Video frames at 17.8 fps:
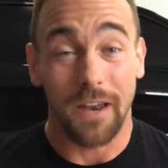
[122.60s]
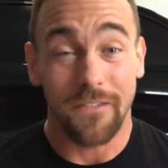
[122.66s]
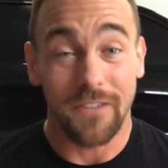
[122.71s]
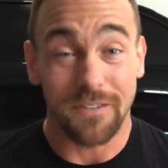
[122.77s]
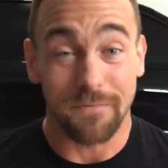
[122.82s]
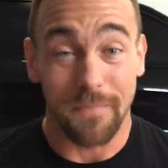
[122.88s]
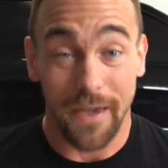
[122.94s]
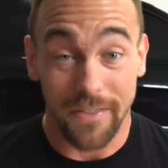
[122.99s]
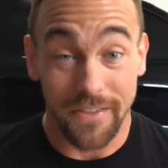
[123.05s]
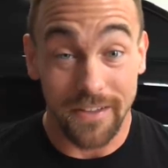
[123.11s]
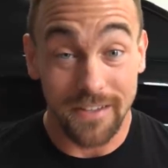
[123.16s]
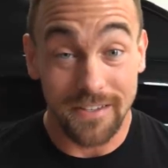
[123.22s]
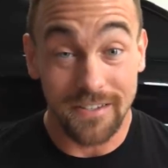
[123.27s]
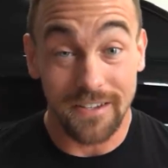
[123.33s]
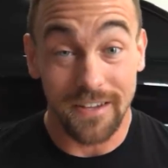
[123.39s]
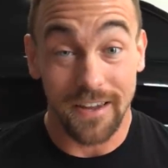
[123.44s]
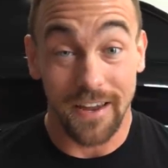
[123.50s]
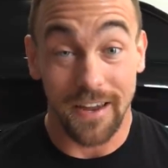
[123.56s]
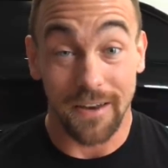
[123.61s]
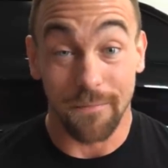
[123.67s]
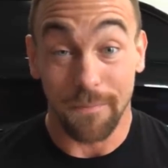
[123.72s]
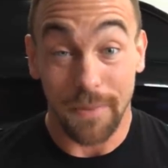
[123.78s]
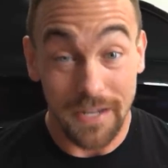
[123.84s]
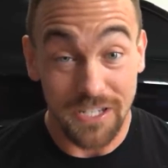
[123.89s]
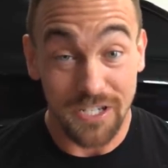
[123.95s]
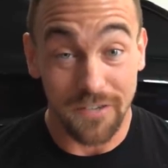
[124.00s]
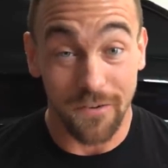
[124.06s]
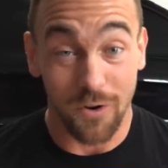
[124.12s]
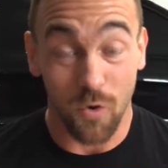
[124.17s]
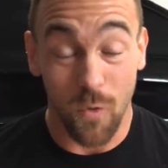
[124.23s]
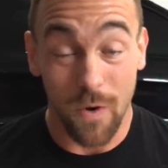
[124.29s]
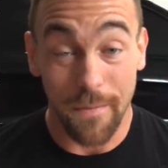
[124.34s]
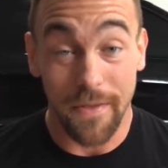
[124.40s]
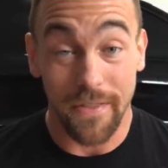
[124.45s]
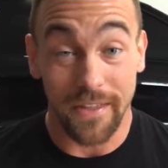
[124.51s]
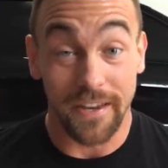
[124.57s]
of his methods and pieces of
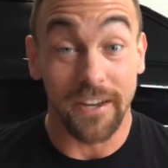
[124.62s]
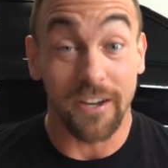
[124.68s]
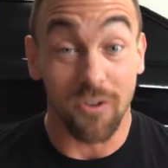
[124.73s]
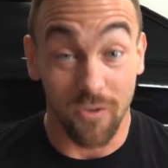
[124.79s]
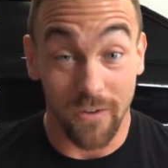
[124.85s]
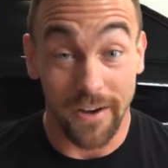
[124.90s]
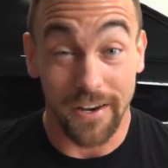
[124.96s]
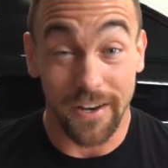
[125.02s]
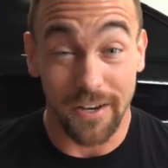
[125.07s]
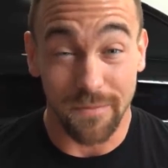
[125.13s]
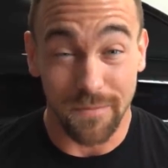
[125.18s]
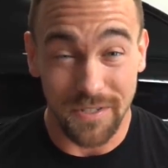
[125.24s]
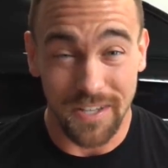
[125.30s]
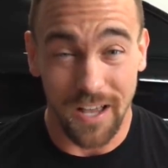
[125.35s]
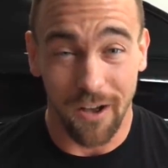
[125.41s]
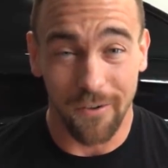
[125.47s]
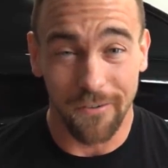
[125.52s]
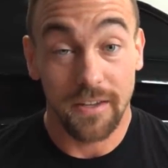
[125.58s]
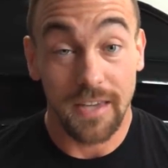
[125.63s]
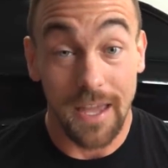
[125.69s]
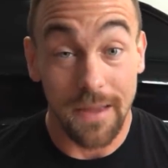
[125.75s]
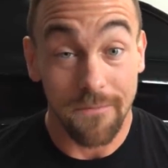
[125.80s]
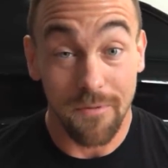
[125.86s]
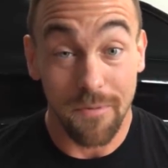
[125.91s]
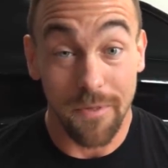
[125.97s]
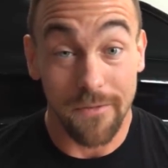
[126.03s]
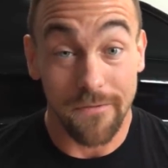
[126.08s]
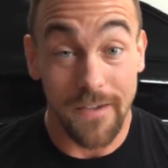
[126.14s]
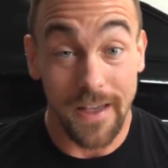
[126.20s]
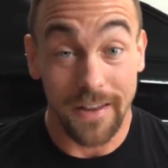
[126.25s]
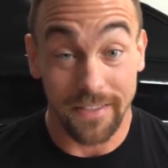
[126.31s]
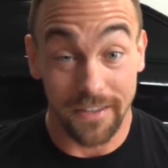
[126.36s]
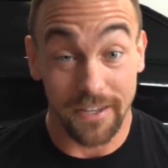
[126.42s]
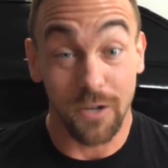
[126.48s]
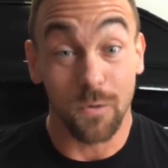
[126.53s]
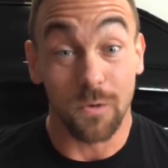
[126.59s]
equipment that he created himself came from the fact
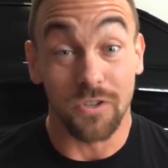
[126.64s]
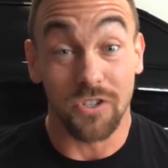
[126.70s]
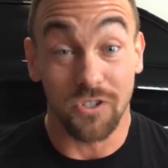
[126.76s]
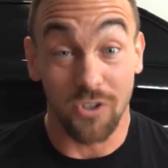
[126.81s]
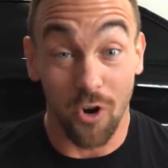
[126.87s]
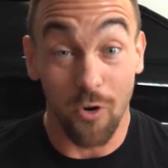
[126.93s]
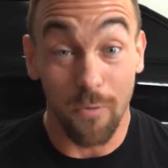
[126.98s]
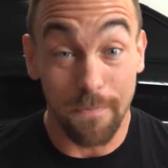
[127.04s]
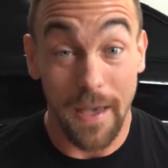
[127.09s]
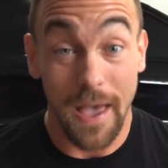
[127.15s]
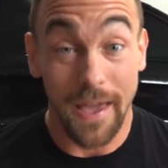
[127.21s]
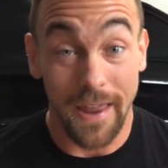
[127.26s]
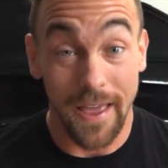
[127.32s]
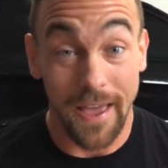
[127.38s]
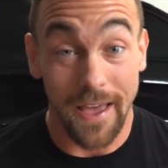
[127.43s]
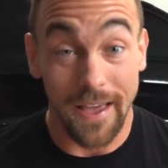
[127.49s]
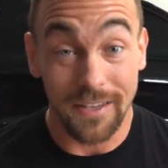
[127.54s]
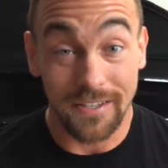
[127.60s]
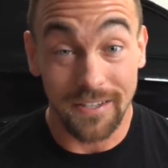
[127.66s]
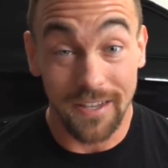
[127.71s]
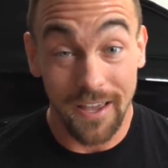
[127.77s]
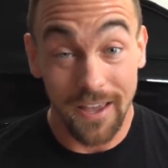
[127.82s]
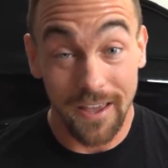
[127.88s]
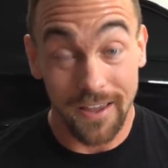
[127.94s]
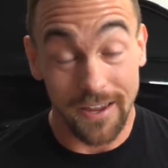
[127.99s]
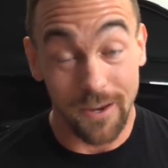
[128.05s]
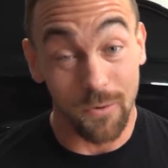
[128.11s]
that he was so badass,